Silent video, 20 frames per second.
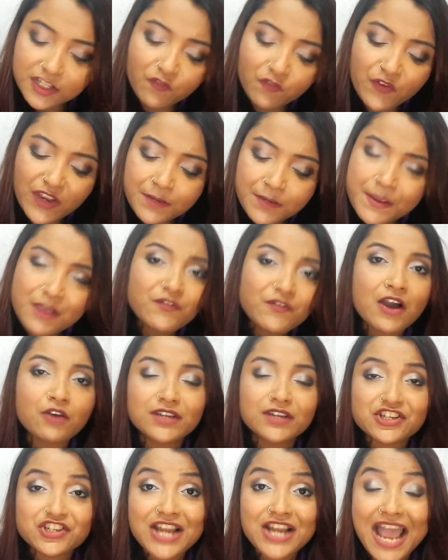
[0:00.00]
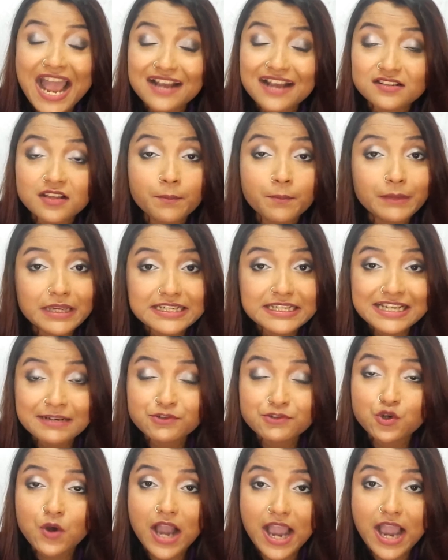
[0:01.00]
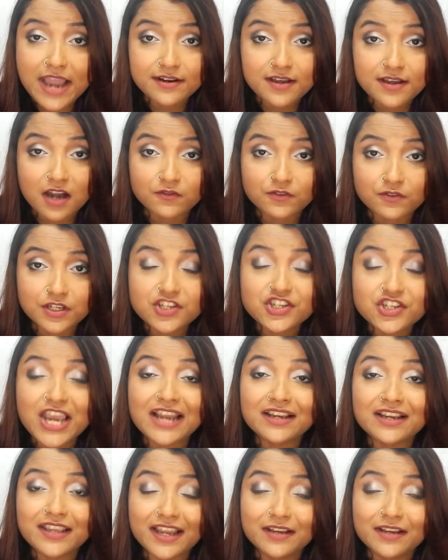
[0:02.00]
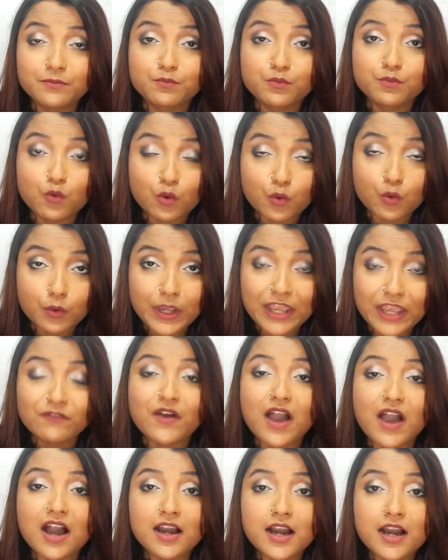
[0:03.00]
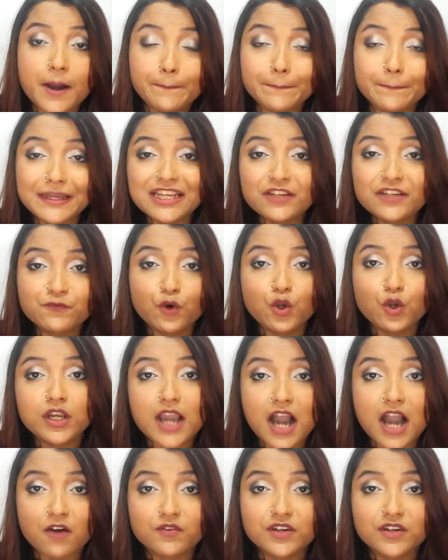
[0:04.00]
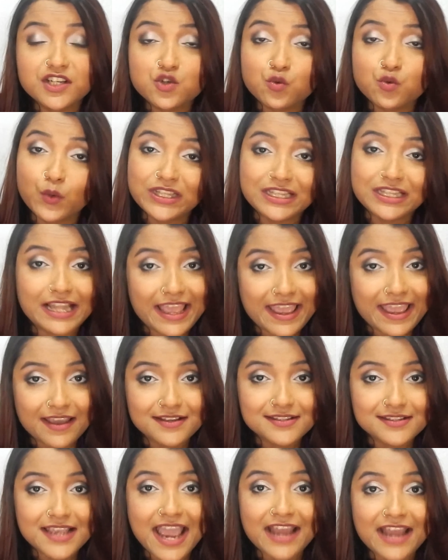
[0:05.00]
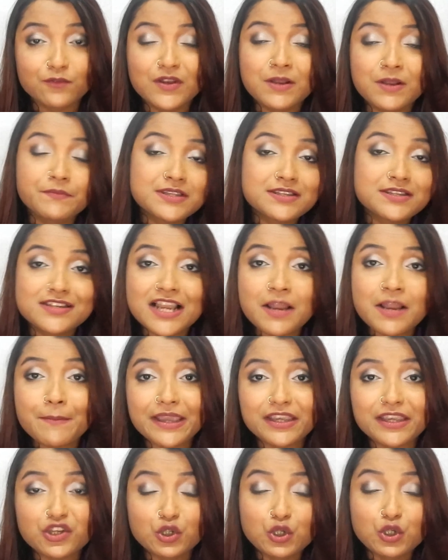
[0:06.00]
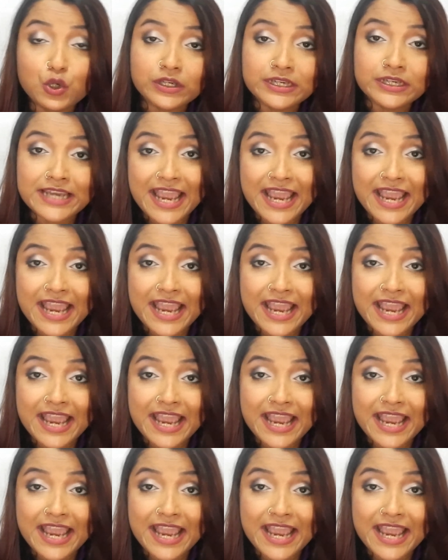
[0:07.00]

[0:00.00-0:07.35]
The Fit Me foundation has a medium to higher coverage and can give a complete full coverage with layers and will still make you look